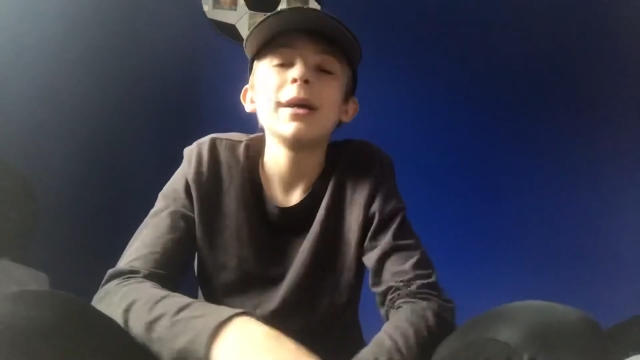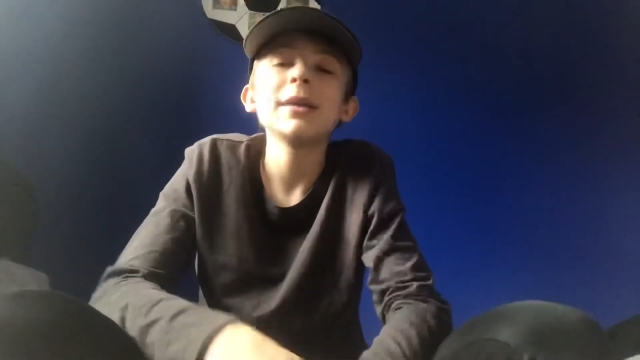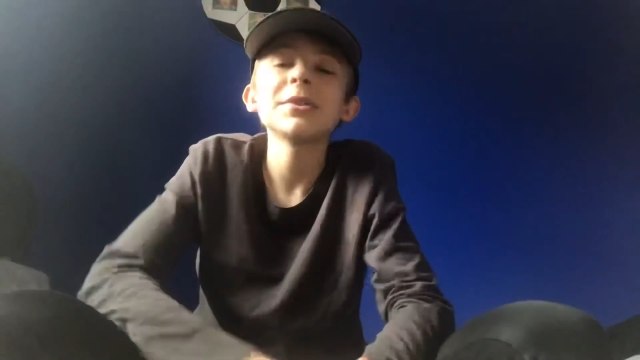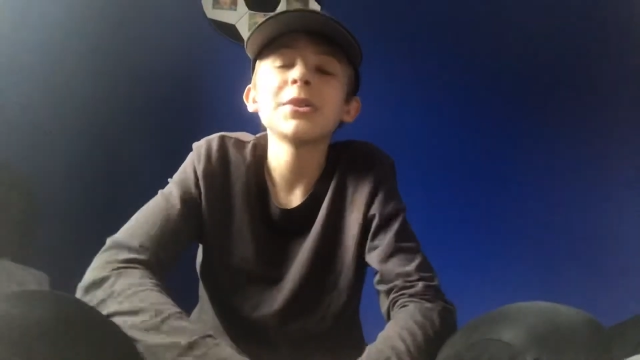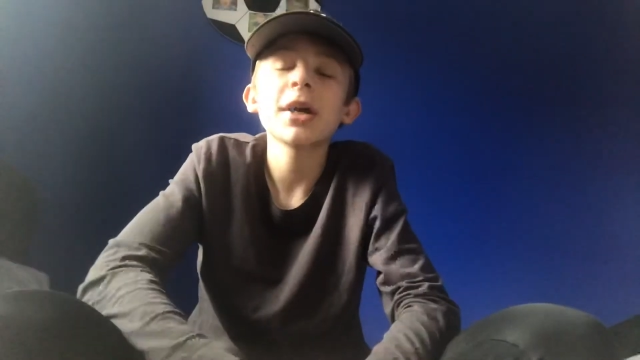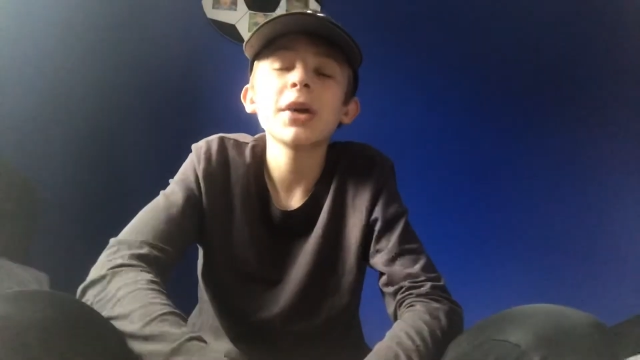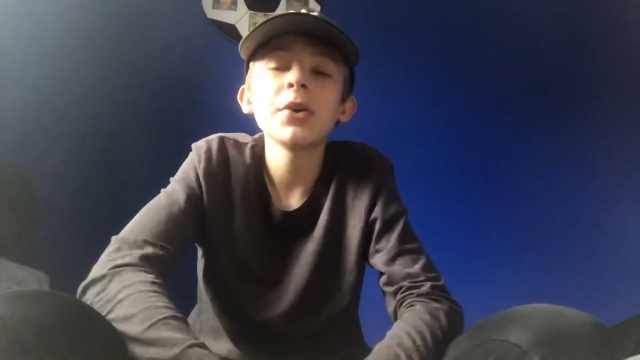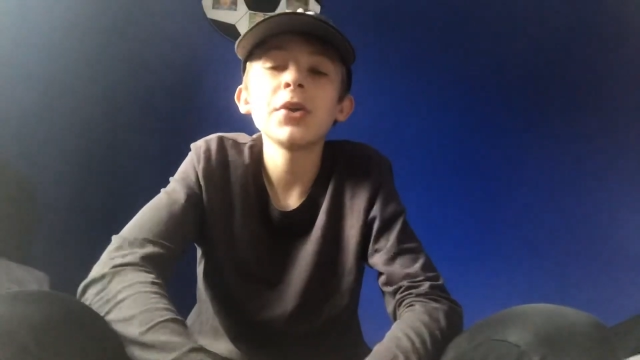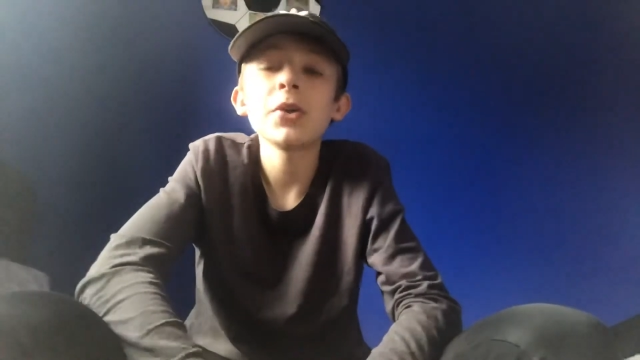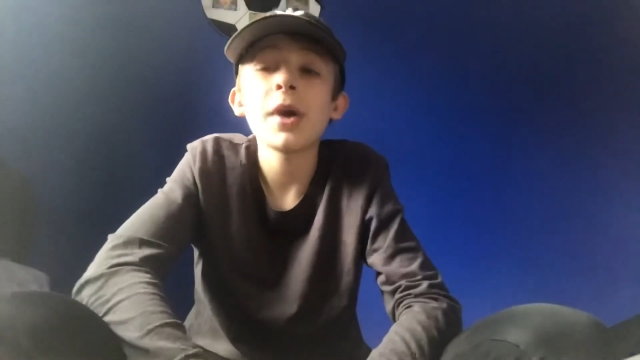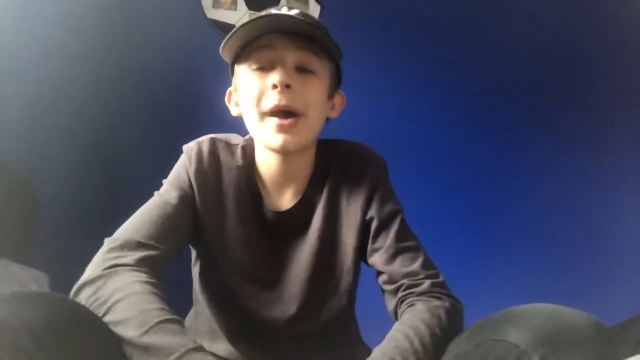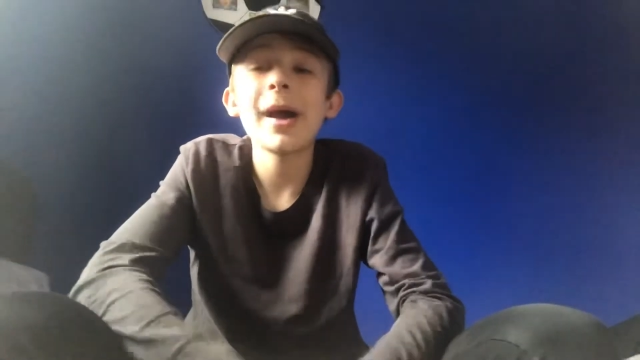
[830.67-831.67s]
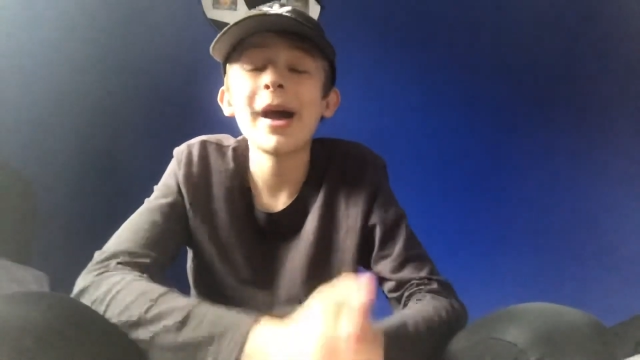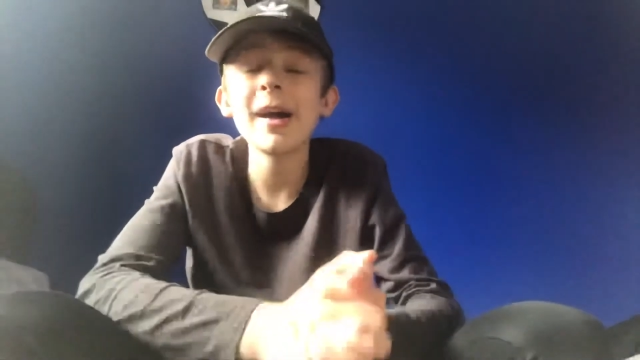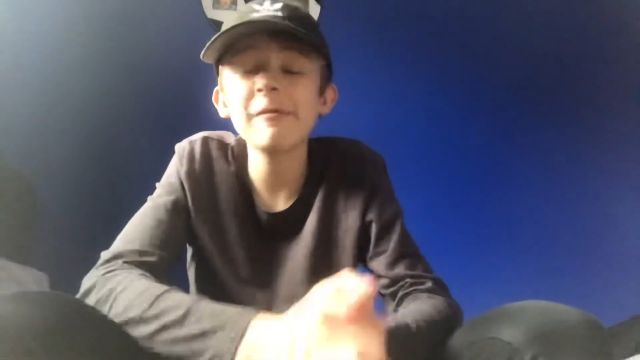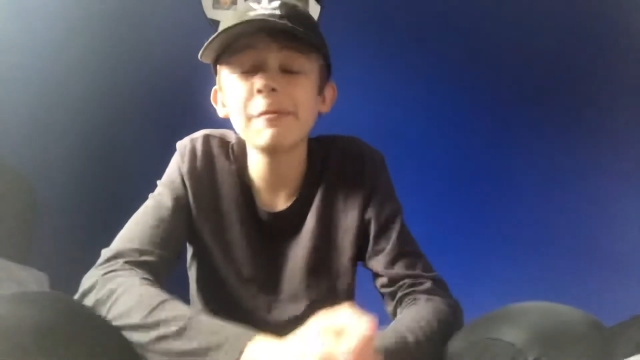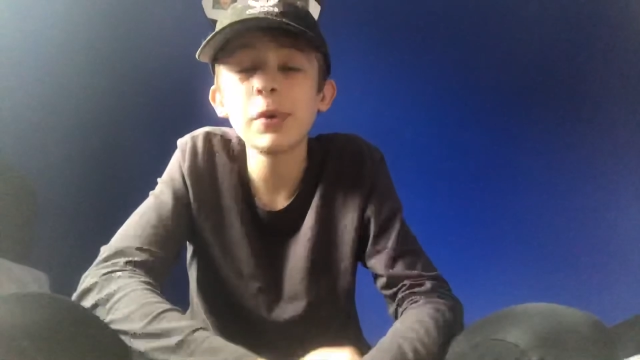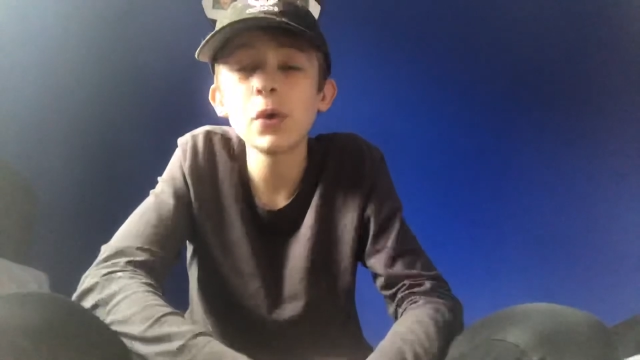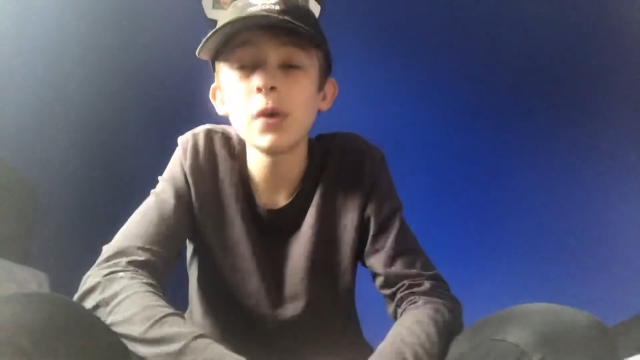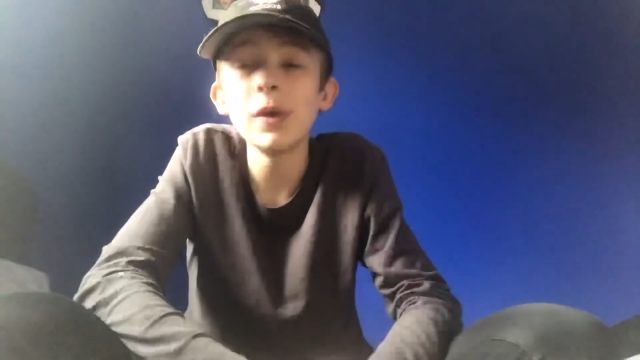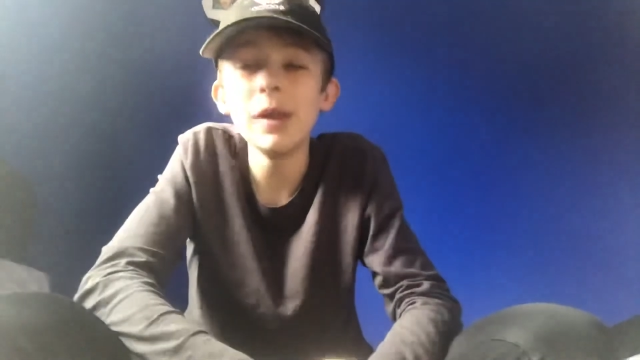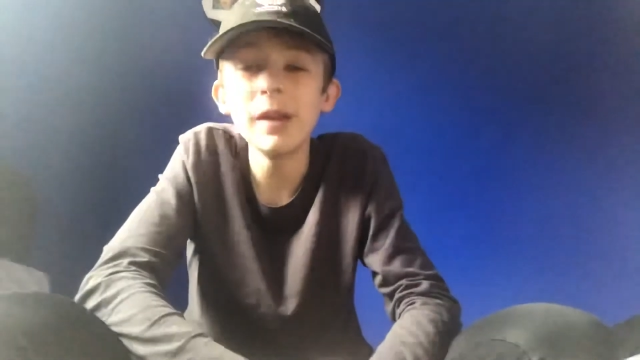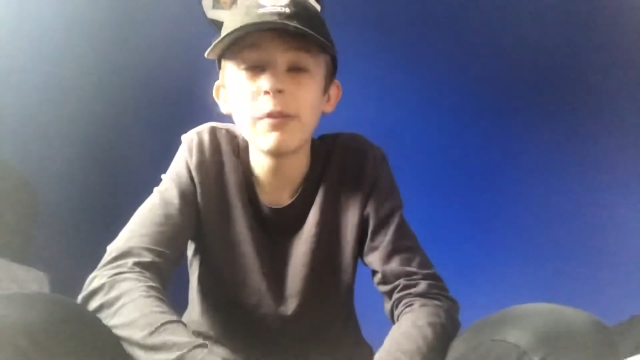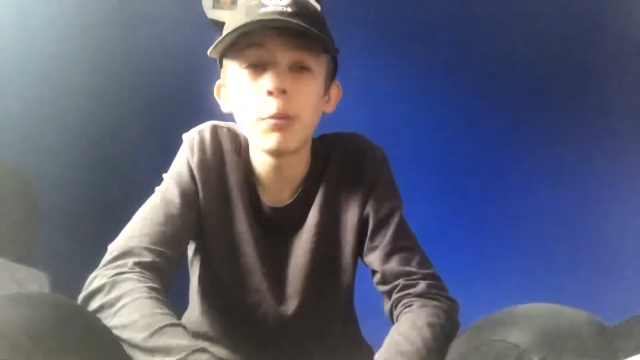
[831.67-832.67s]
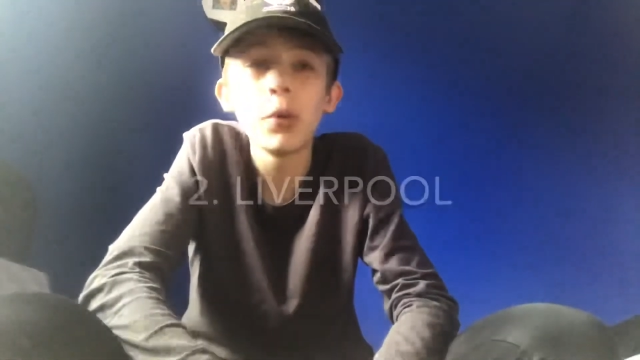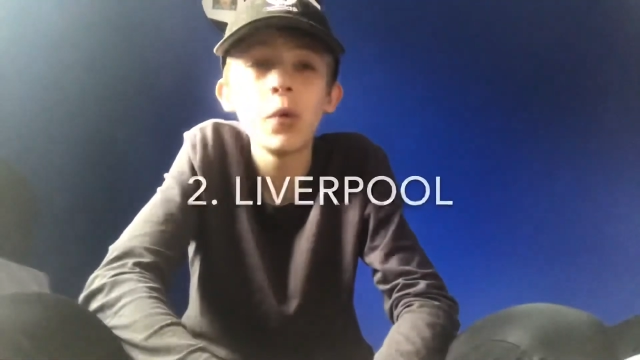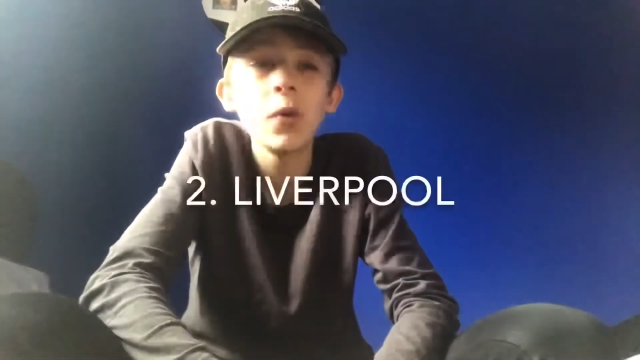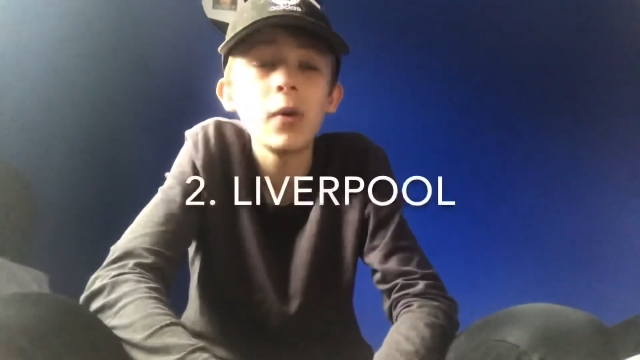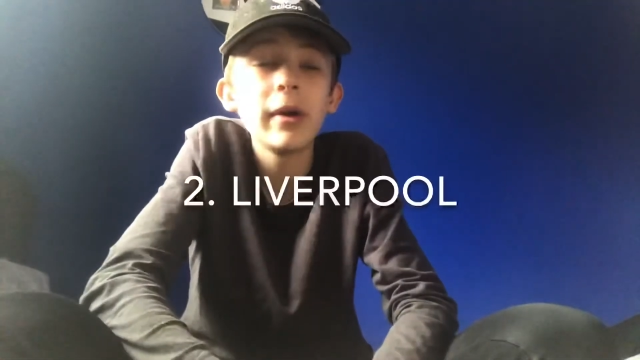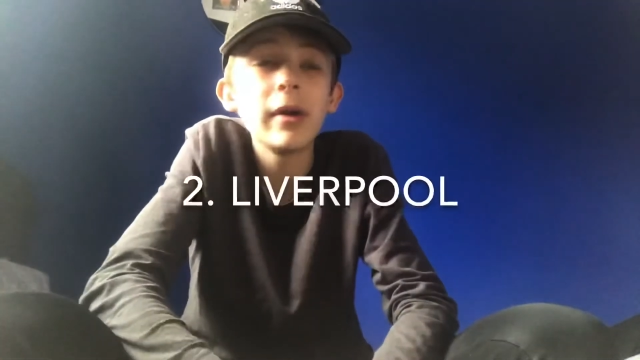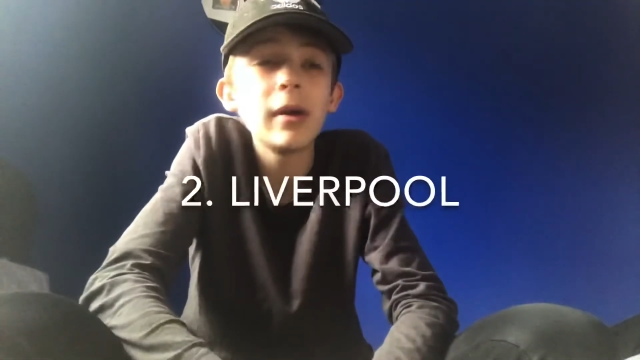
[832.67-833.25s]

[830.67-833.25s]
2nd, I have put Liverpool,